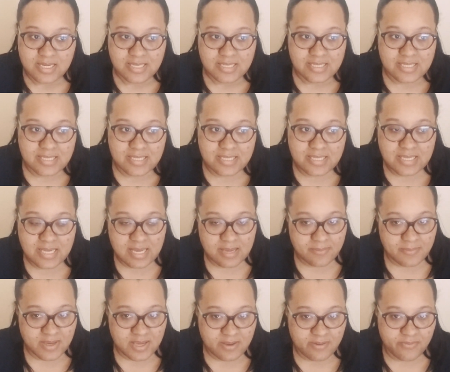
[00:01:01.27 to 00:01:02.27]

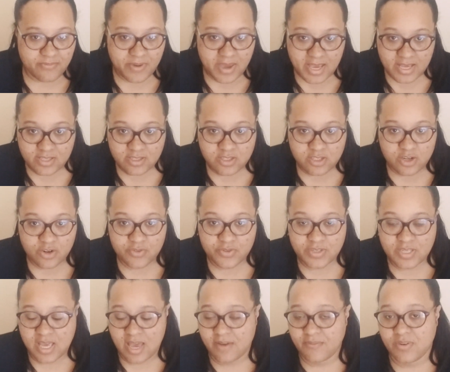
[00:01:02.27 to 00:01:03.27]
steamy fan
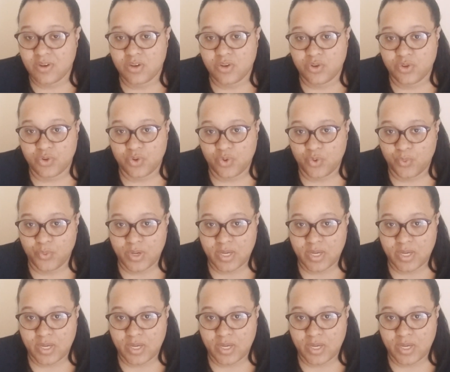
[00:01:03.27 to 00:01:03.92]
service having to do